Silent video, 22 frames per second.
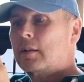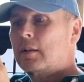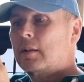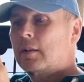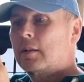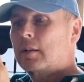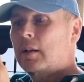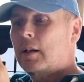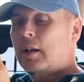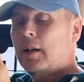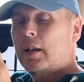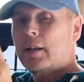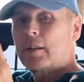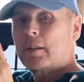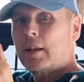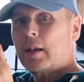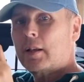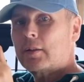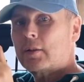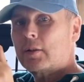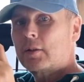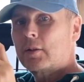and click
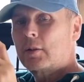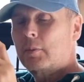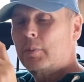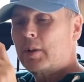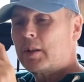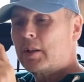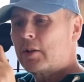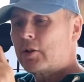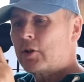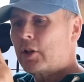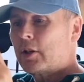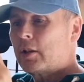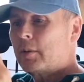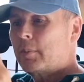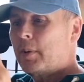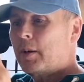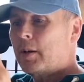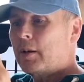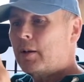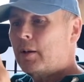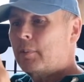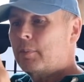that to bring the shutter
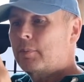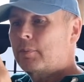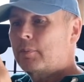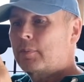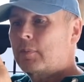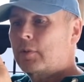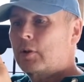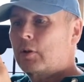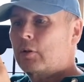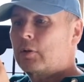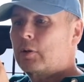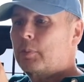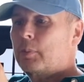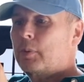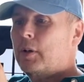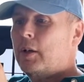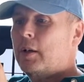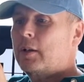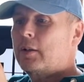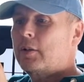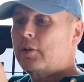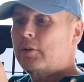back up. So
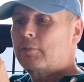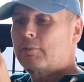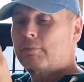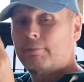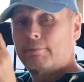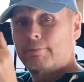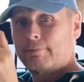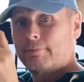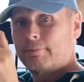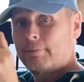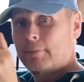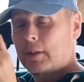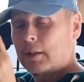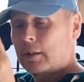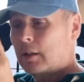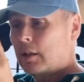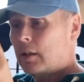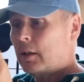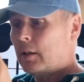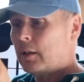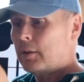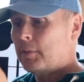depress and
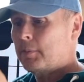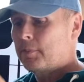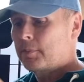click.